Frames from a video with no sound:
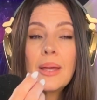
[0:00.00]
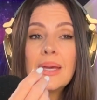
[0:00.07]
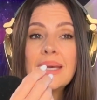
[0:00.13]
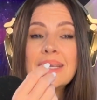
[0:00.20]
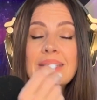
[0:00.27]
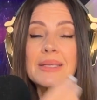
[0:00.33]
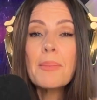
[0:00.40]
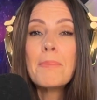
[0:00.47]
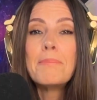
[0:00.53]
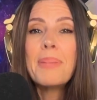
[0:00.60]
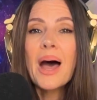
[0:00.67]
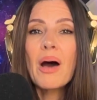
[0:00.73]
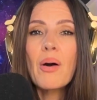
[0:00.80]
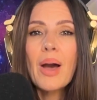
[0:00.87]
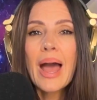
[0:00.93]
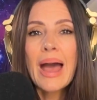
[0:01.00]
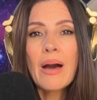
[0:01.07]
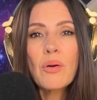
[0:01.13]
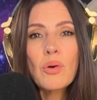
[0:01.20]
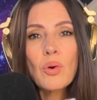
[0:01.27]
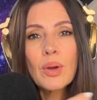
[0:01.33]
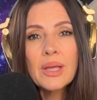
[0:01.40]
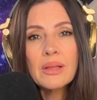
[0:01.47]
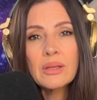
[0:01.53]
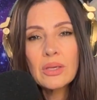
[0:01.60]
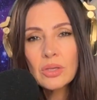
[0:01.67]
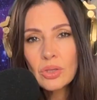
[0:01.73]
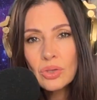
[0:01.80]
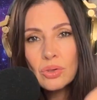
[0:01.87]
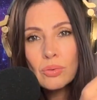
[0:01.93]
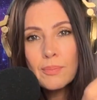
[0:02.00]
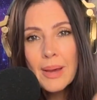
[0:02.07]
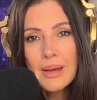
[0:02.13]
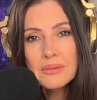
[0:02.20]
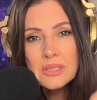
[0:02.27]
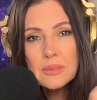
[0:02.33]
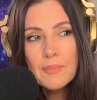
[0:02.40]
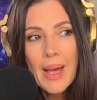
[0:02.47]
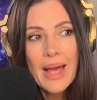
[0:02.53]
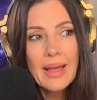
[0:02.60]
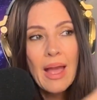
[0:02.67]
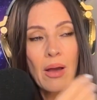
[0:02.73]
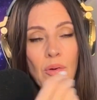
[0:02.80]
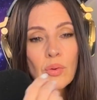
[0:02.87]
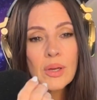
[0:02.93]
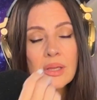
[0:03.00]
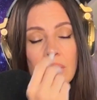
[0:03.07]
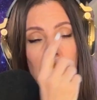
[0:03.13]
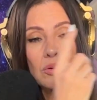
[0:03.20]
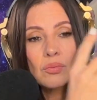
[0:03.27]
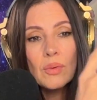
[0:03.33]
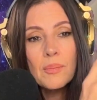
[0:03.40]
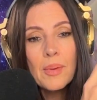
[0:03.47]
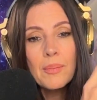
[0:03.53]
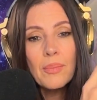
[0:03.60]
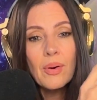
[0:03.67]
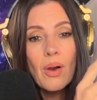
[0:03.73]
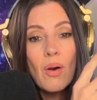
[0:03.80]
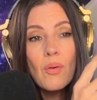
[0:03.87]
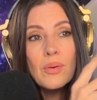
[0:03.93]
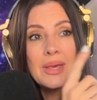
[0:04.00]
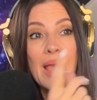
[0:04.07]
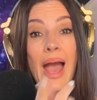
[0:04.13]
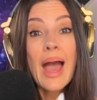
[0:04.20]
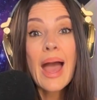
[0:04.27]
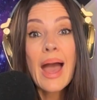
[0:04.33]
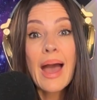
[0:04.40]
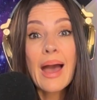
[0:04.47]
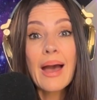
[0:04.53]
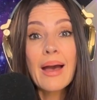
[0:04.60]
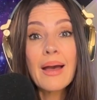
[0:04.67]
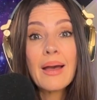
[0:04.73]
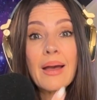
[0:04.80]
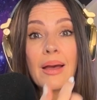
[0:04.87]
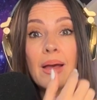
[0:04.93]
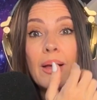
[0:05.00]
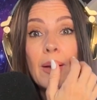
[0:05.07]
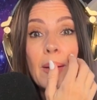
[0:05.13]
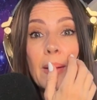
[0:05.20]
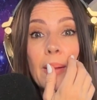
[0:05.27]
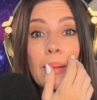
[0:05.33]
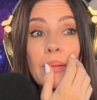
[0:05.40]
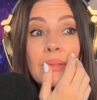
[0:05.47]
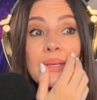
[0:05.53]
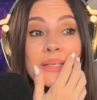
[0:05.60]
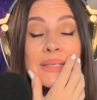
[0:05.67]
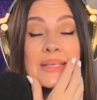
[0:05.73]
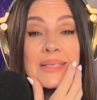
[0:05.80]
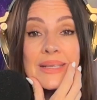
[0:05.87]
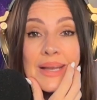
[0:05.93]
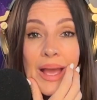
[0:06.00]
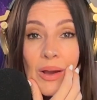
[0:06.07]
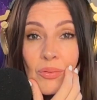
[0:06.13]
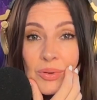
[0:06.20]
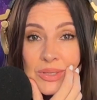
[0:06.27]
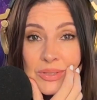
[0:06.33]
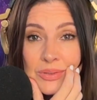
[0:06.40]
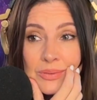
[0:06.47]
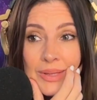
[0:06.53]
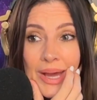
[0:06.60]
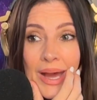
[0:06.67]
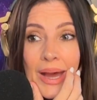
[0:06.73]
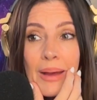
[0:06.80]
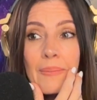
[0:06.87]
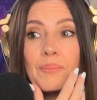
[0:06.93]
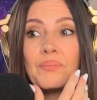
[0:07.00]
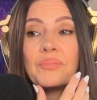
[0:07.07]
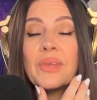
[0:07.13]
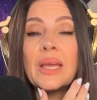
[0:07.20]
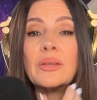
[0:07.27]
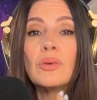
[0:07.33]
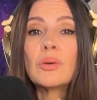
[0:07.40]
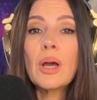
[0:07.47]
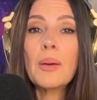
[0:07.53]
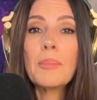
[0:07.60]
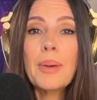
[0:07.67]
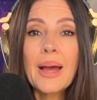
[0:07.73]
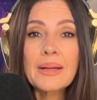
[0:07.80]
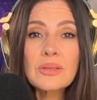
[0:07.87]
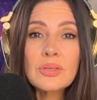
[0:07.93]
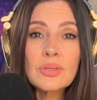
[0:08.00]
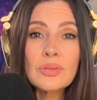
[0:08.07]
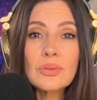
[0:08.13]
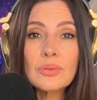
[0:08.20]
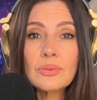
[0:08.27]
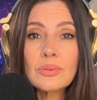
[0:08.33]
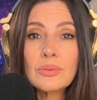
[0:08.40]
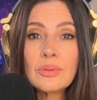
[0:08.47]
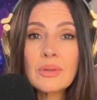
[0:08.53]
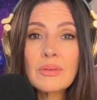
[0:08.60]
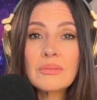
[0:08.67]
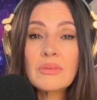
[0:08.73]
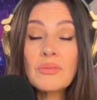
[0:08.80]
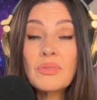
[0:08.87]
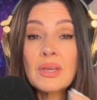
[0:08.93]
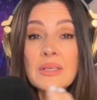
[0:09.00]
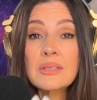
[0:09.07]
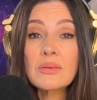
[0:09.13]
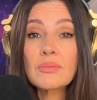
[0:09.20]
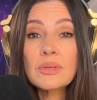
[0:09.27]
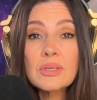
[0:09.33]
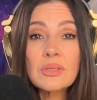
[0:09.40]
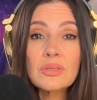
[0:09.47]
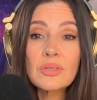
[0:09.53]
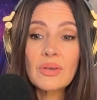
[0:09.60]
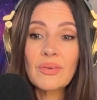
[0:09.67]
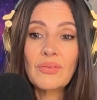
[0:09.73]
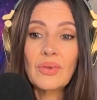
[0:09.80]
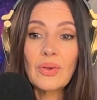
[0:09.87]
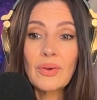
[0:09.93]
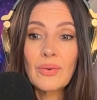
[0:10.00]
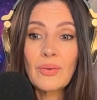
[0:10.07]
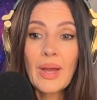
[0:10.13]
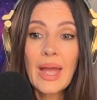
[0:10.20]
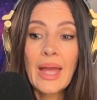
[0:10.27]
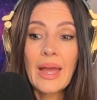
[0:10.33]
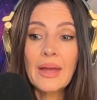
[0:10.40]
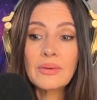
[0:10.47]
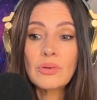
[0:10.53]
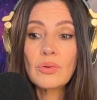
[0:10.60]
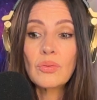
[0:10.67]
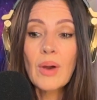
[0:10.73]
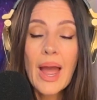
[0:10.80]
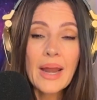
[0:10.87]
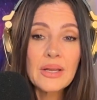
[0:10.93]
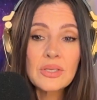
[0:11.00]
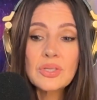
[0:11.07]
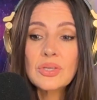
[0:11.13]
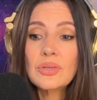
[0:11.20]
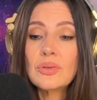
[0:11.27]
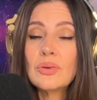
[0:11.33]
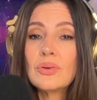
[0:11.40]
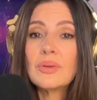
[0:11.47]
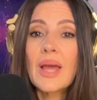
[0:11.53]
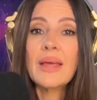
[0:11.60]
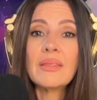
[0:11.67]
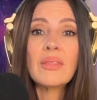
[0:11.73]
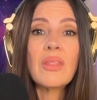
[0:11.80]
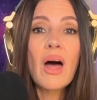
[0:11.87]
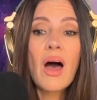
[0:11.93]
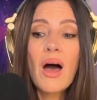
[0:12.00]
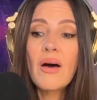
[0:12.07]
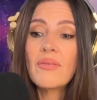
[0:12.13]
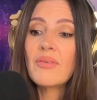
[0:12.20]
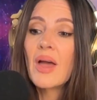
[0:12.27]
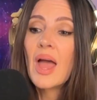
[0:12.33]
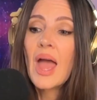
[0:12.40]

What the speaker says: It's about how quickly you bounce back, how quickly you remember, oh yeah, this isn't how we do that. And you come back to the things that really serve you, and gratitude and love